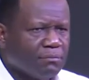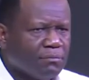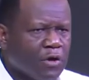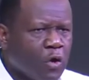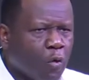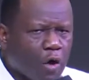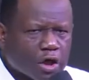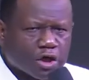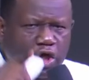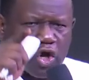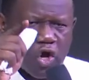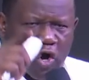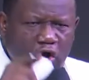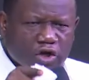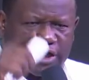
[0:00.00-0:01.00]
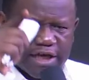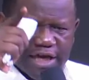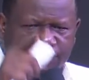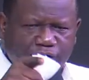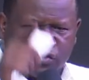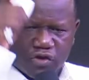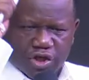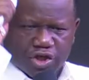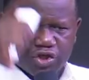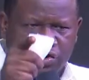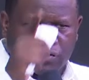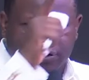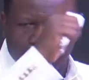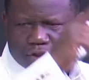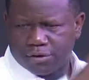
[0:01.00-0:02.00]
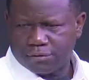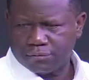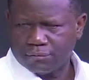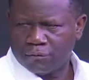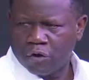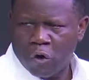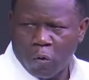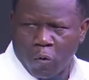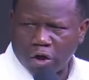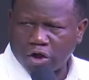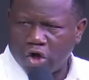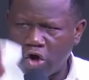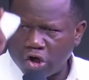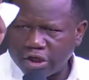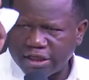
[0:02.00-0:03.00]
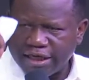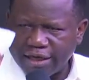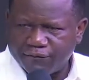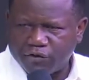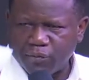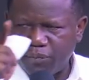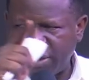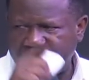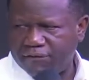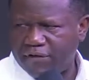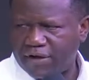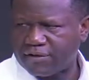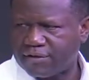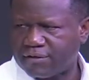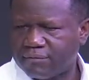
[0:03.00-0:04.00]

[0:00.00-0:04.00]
What God gave to the church. What God gave to believers.